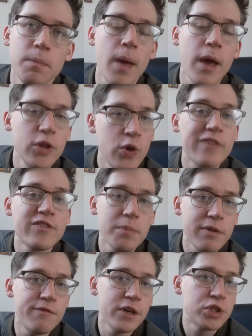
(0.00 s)
you have to be
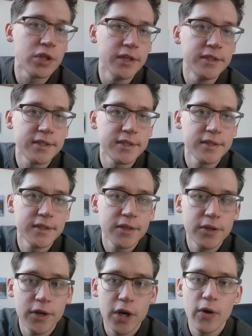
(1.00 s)
vigilant,
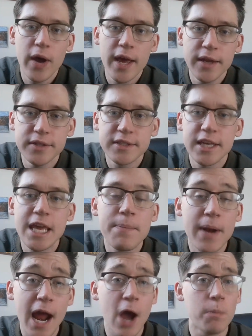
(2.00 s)
and keep an
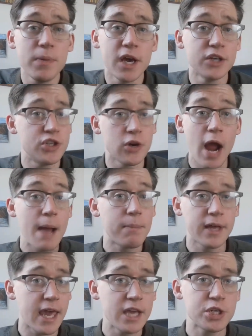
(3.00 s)
eye out, because your
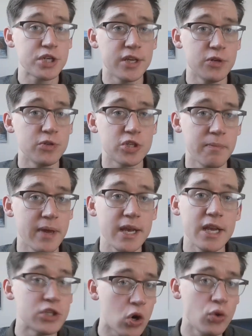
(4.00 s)
application that you submit
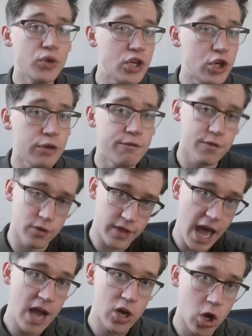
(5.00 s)
is only good for
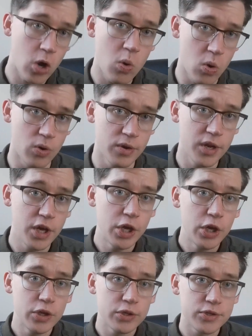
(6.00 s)
that cohort.
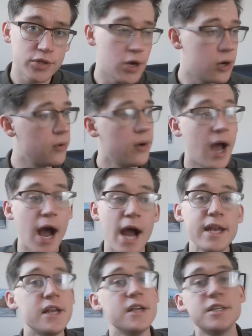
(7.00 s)
So I
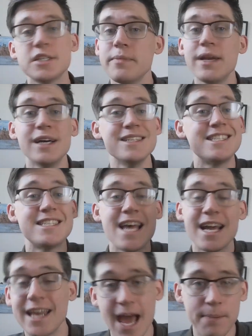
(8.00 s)
needed to submit a
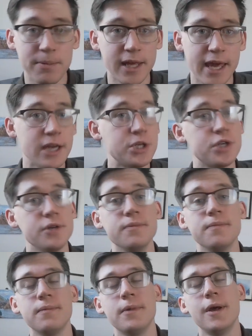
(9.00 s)
second application,
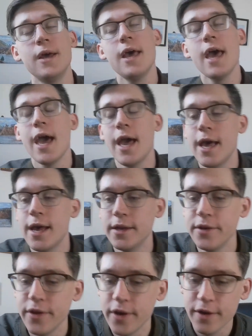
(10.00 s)

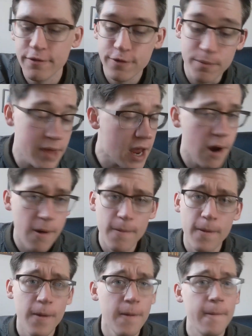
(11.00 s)
and from there,
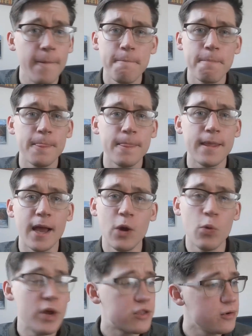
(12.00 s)
I
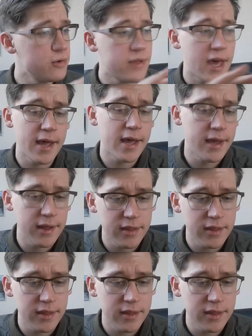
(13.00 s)
went through the